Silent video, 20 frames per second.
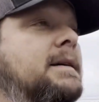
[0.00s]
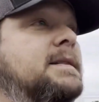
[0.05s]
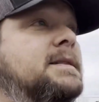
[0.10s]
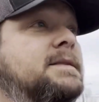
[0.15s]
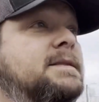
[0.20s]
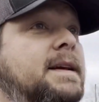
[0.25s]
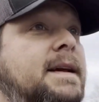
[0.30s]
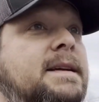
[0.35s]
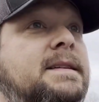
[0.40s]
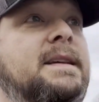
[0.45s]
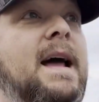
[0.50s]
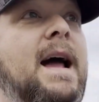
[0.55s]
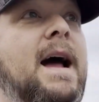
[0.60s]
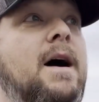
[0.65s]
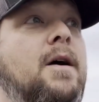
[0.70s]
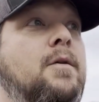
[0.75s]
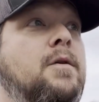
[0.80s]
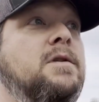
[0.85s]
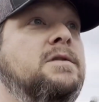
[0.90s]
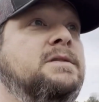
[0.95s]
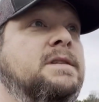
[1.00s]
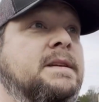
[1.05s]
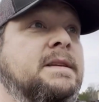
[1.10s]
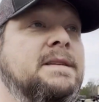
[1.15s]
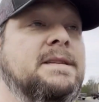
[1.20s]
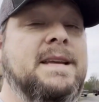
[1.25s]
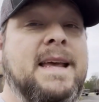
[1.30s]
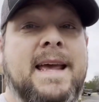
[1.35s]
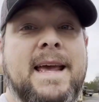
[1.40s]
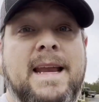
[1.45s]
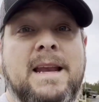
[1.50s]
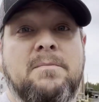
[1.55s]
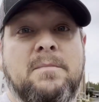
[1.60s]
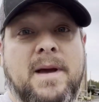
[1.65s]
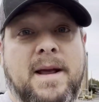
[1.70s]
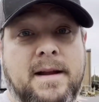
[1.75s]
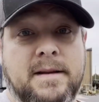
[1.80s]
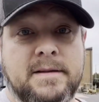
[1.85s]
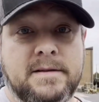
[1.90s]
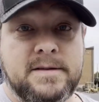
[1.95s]
6 hours and 10
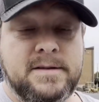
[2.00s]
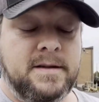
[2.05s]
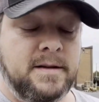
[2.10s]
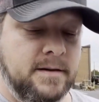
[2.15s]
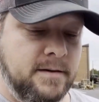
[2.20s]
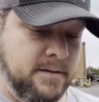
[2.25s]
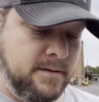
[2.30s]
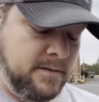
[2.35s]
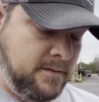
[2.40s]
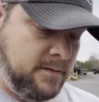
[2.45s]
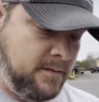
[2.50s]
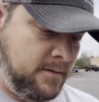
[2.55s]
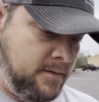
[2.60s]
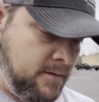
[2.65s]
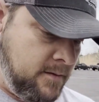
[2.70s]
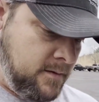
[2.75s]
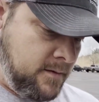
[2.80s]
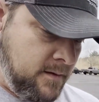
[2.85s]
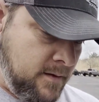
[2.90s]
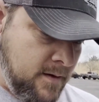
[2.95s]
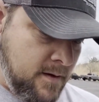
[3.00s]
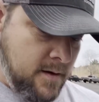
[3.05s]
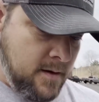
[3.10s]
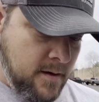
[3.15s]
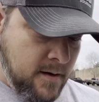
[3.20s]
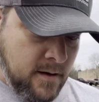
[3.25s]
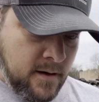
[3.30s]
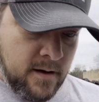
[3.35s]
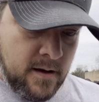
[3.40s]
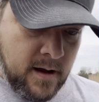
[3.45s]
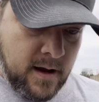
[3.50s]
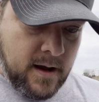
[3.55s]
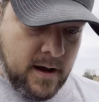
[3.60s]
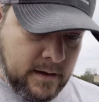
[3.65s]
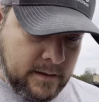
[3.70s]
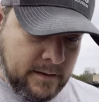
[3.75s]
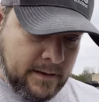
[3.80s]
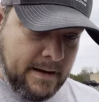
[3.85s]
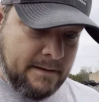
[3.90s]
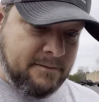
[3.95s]
minutes
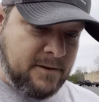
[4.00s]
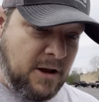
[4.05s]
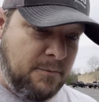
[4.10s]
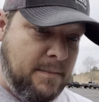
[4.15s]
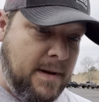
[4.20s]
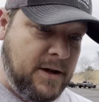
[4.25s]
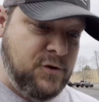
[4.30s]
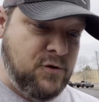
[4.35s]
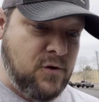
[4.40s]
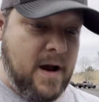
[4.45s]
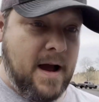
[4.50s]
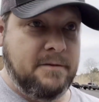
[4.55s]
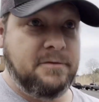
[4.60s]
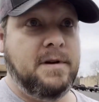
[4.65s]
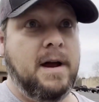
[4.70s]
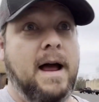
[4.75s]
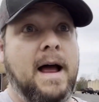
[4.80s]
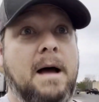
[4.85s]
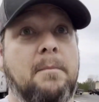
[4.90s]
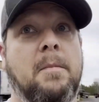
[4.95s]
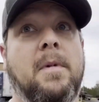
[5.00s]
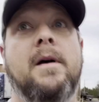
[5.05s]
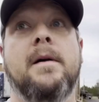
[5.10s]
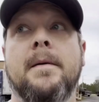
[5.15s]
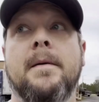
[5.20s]
left on my drive time.